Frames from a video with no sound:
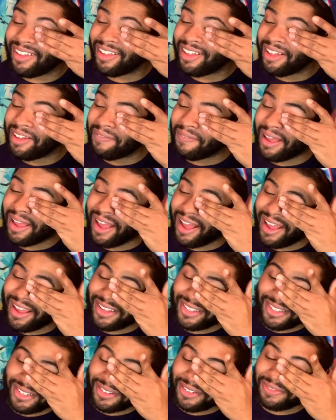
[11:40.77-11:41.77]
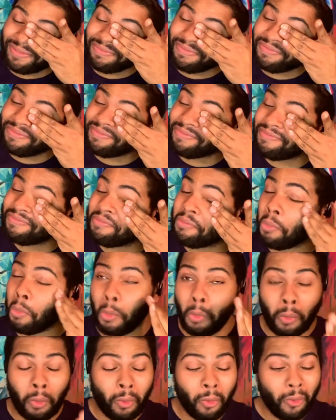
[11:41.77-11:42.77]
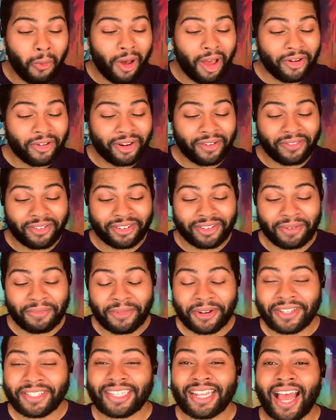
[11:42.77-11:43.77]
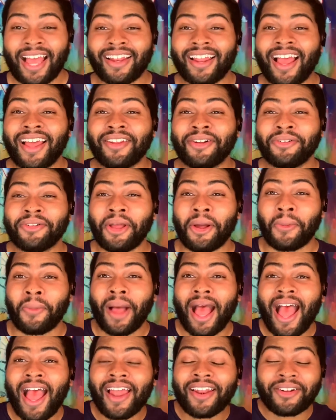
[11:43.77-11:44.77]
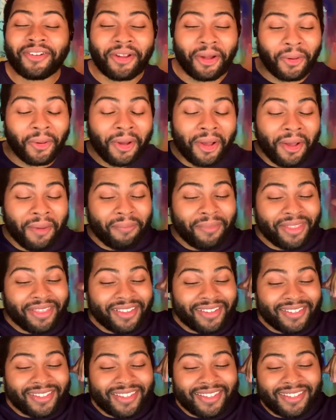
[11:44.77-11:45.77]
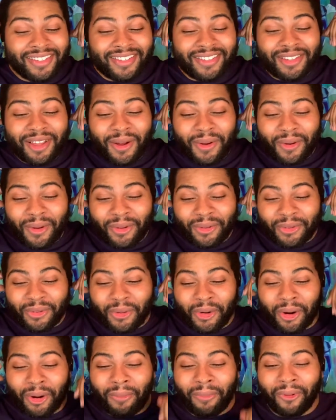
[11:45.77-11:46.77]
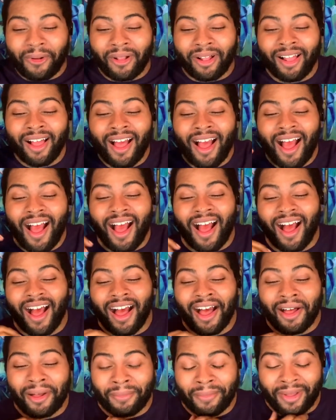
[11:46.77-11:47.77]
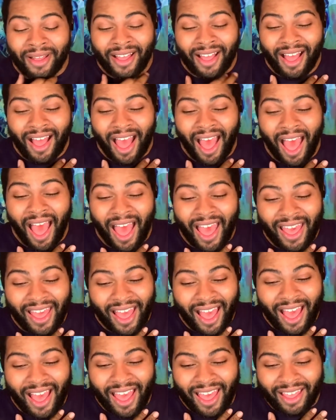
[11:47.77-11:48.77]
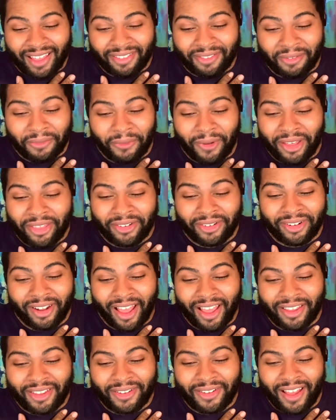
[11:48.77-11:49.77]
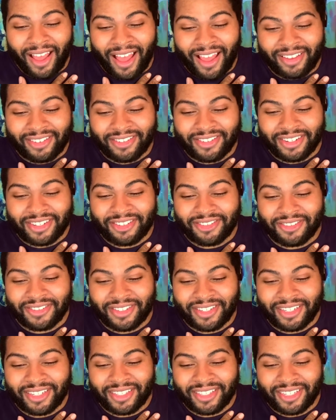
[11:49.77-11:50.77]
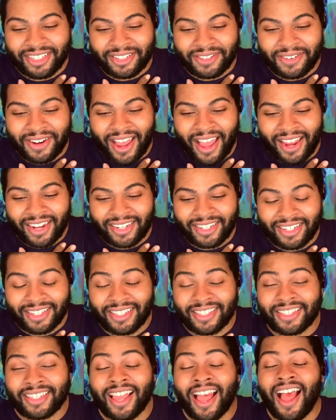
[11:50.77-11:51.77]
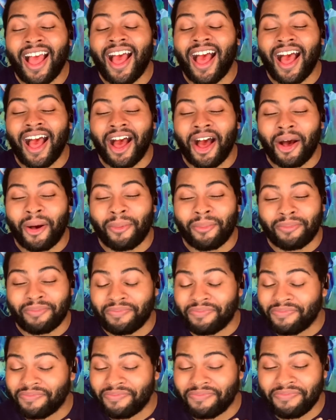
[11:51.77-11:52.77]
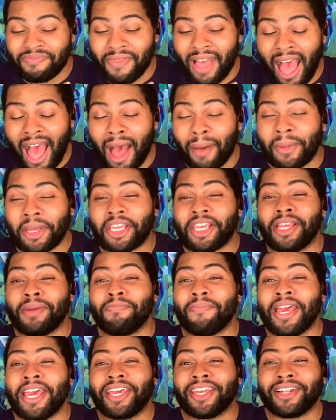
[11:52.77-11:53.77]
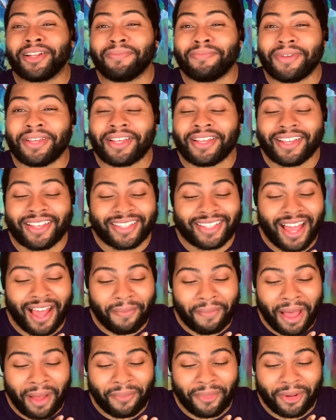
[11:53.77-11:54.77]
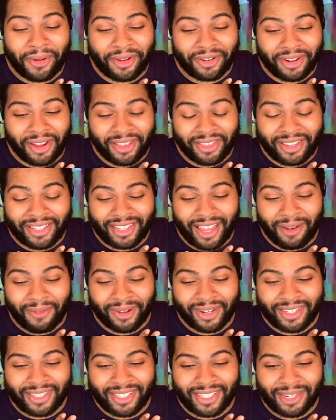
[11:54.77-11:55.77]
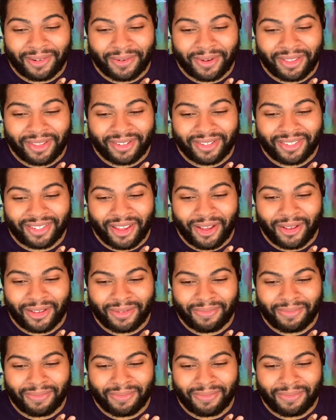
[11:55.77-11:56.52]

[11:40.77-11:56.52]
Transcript: My eyes are watering for some reason. I don't know. But this is so adorable. I whether or not you guys are interested in these reactions, I'ma keep making them because I'm hooked on this. I want to see where this goes.